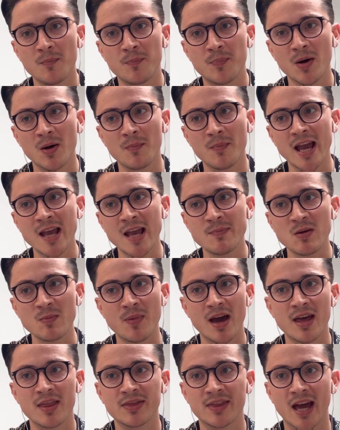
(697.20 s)
but but
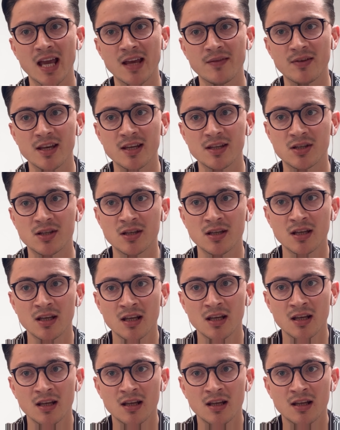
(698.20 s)
maybe Ben Davies,
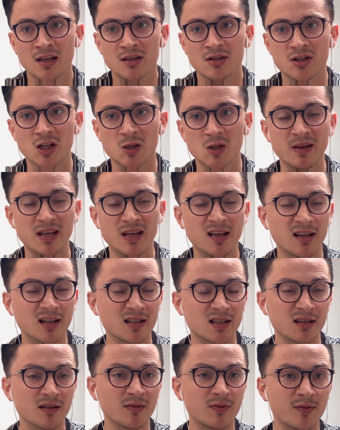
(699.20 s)
just
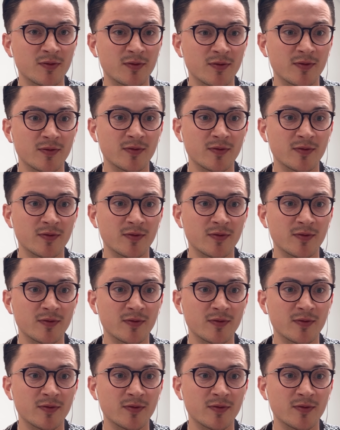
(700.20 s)
because of,